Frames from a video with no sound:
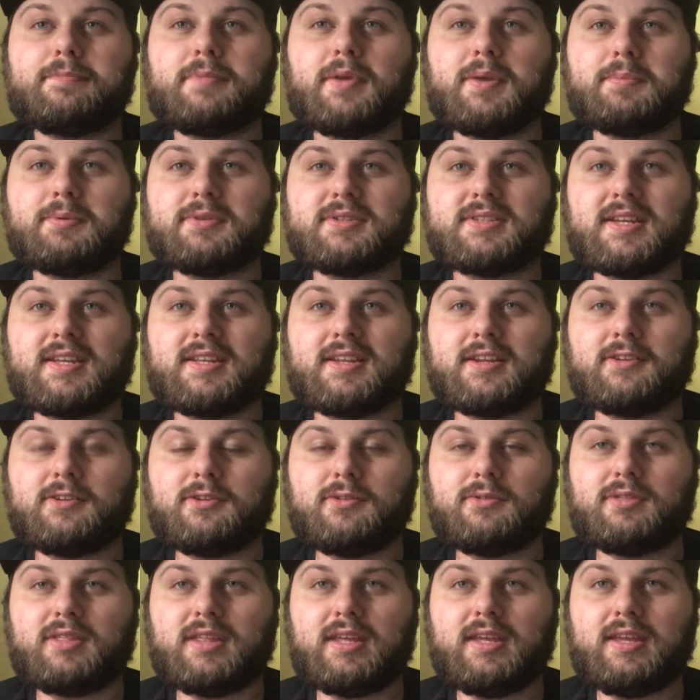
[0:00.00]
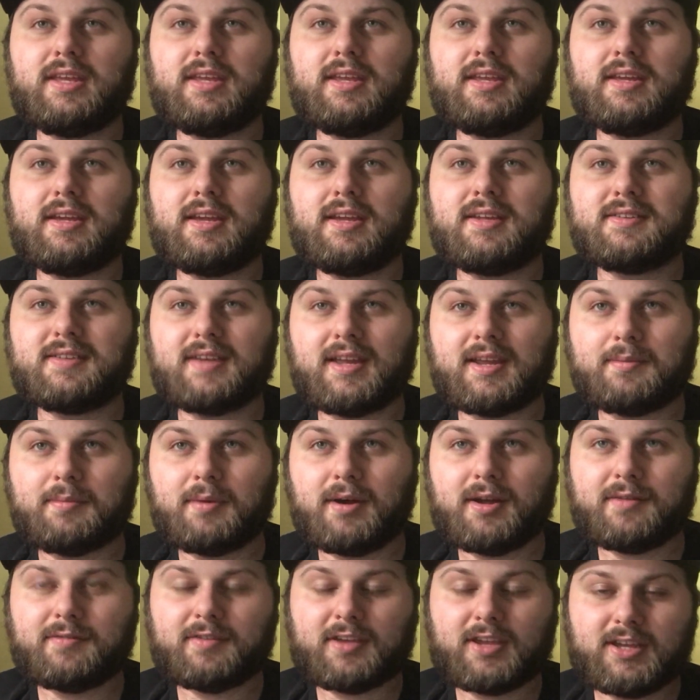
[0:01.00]
People tend to do the intake
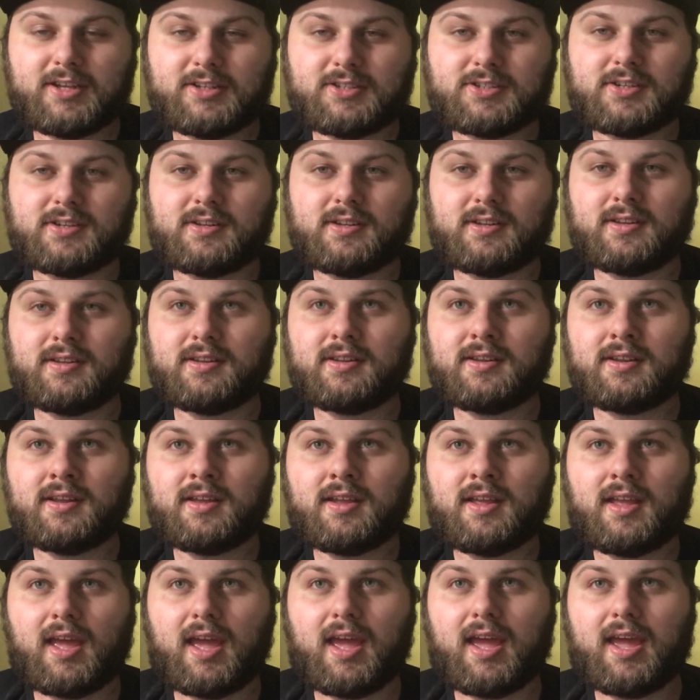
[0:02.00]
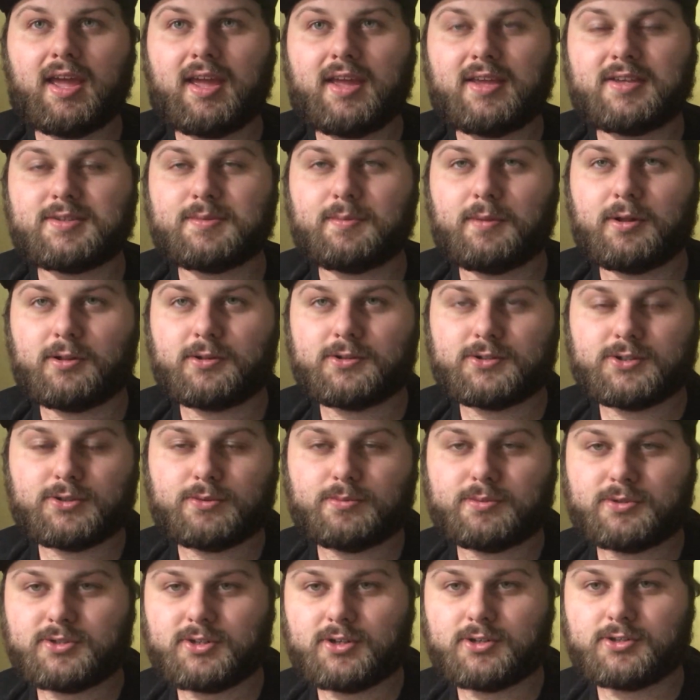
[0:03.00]
modification, a smaller
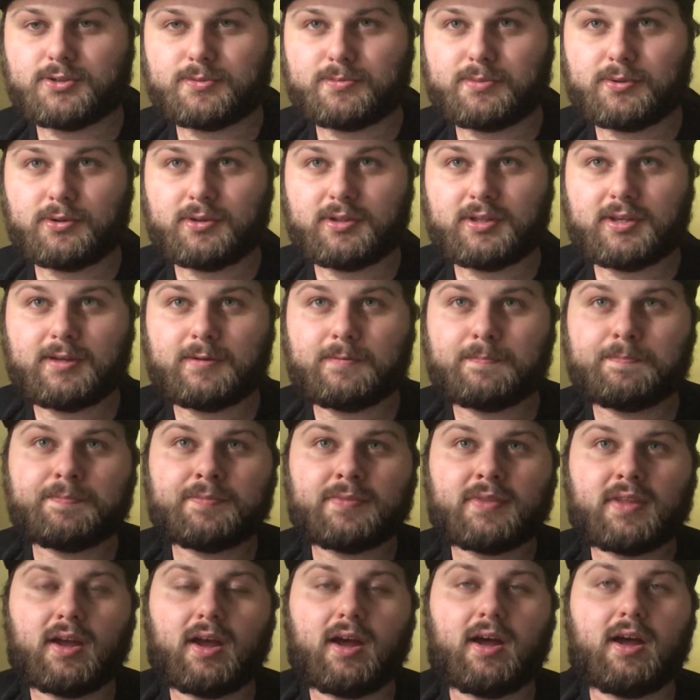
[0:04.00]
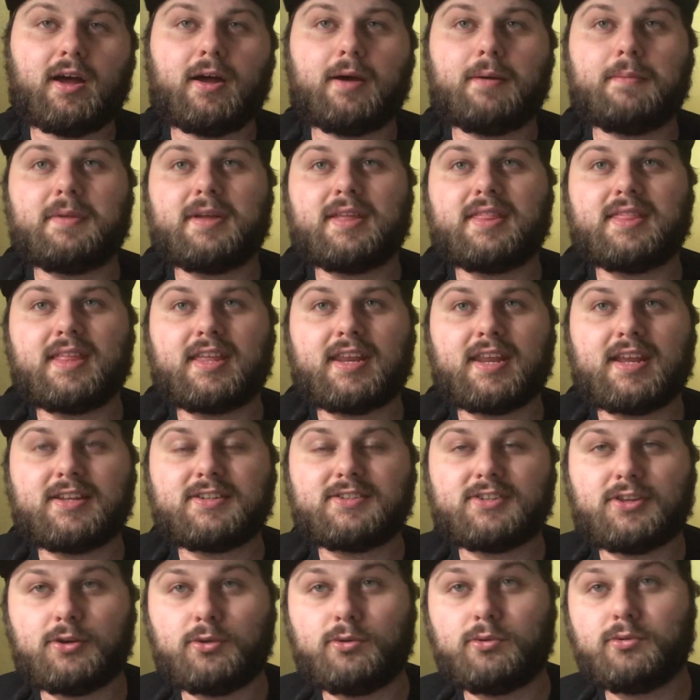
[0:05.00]
supercharger pulley, and then
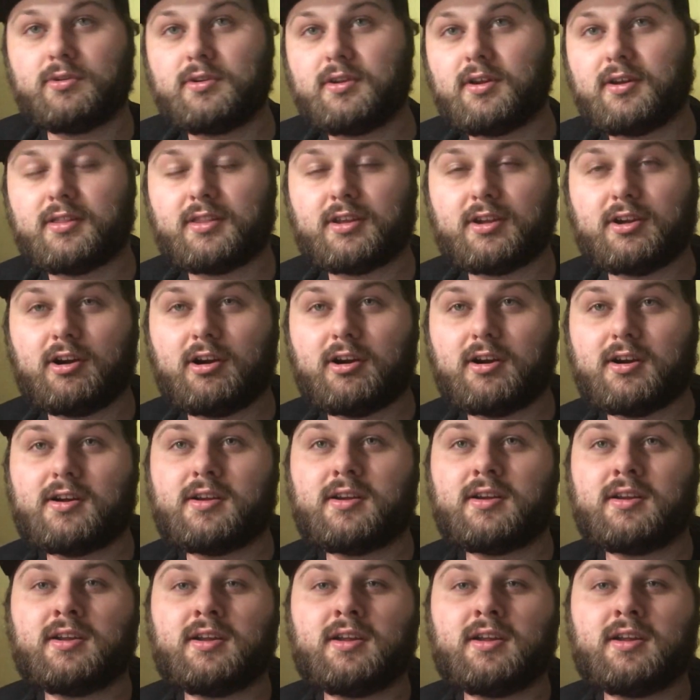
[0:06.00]
a tune on the car.